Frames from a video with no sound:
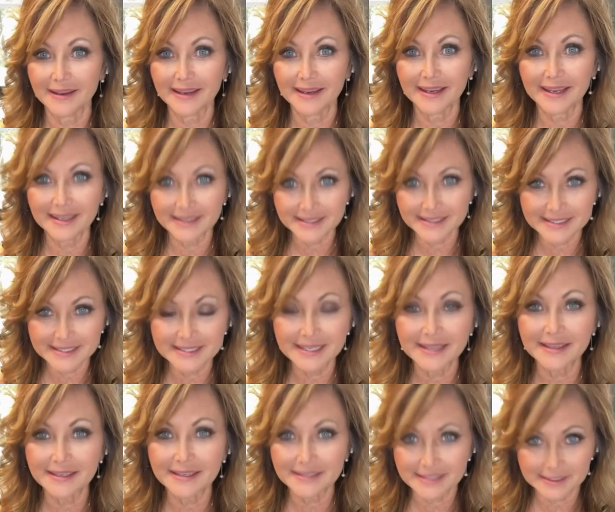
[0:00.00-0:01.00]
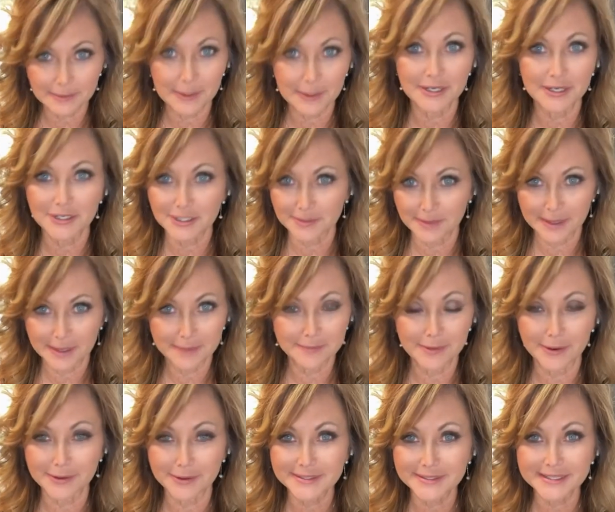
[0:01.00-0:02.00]
it's the Swedish
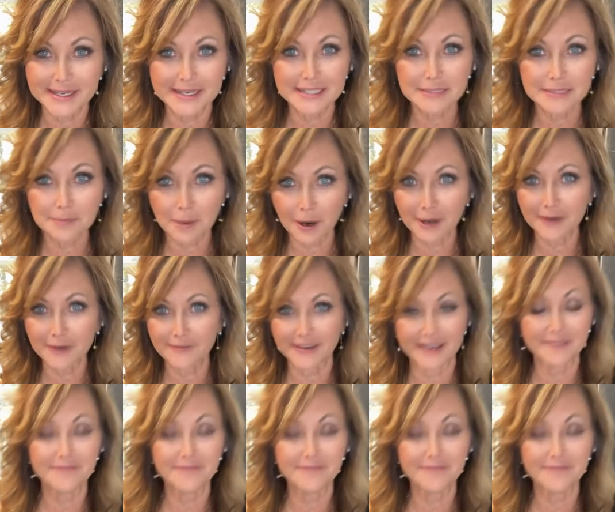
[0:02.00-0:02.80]
meatballs that is part of it.